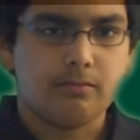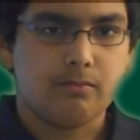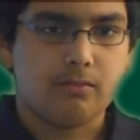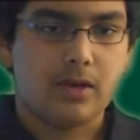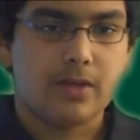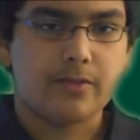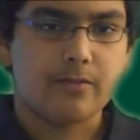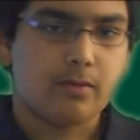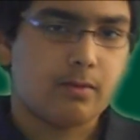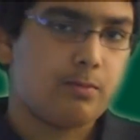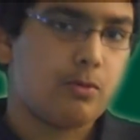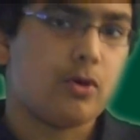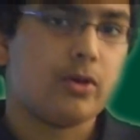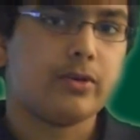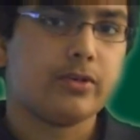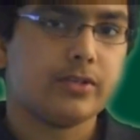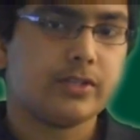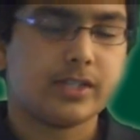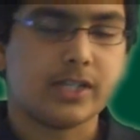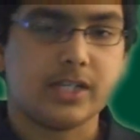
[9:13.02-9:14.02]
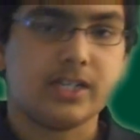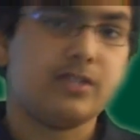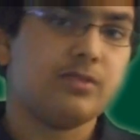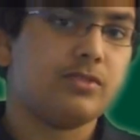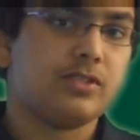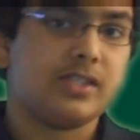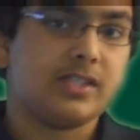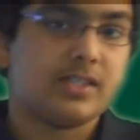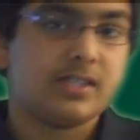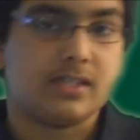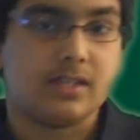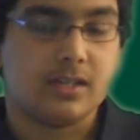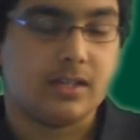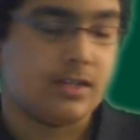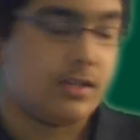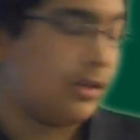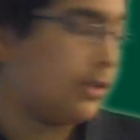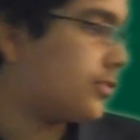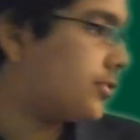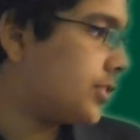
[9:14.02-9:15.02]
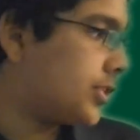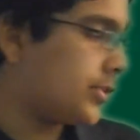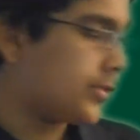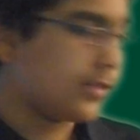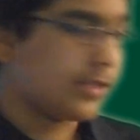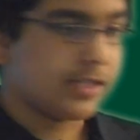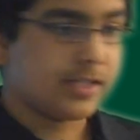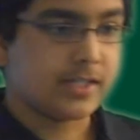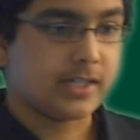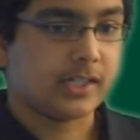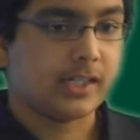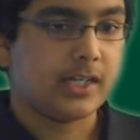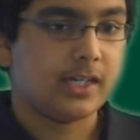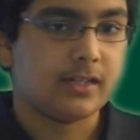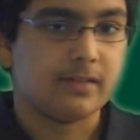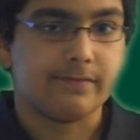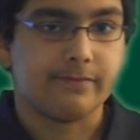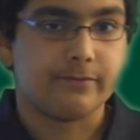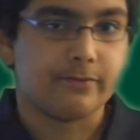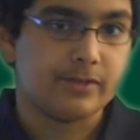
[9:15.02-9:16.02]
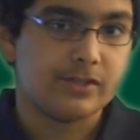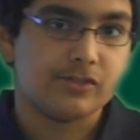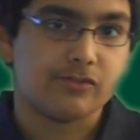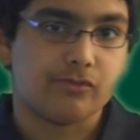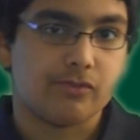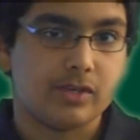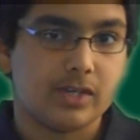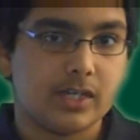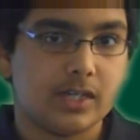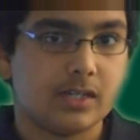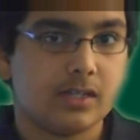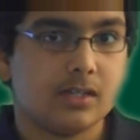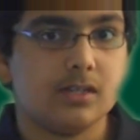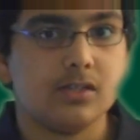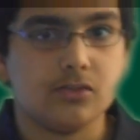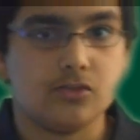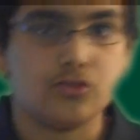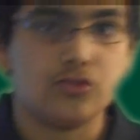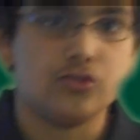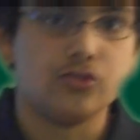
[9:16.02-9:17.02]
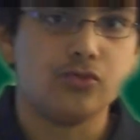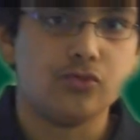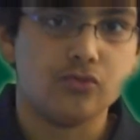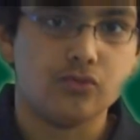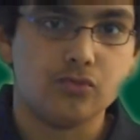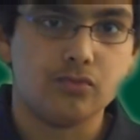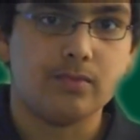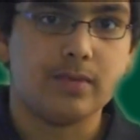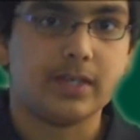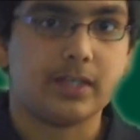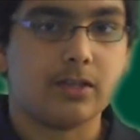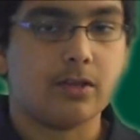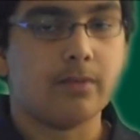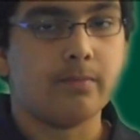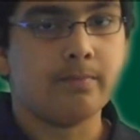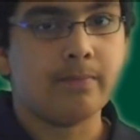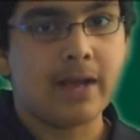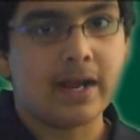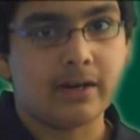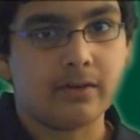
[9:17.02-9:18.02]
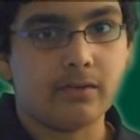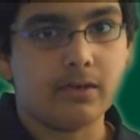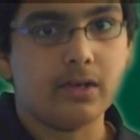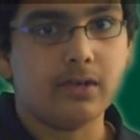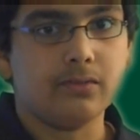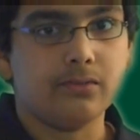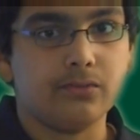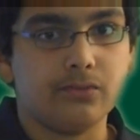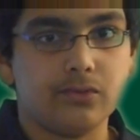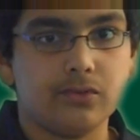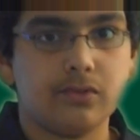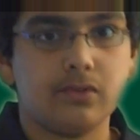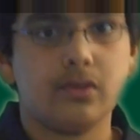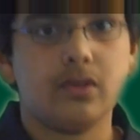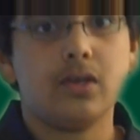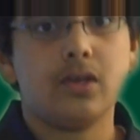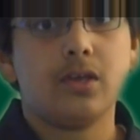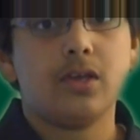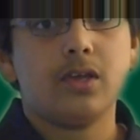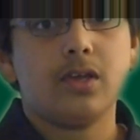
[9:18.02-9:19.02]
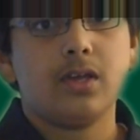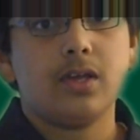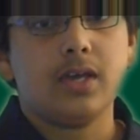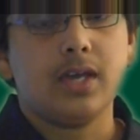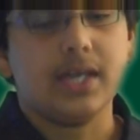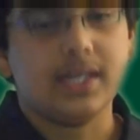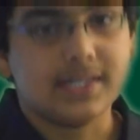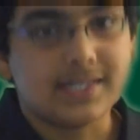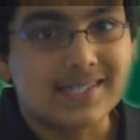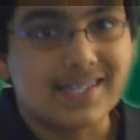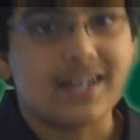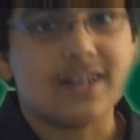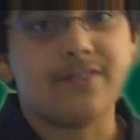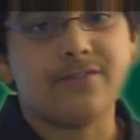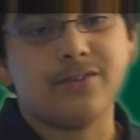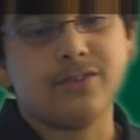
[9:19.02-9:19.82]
Weather reporters can also use this technique of green screening to make their backgrounds, instead of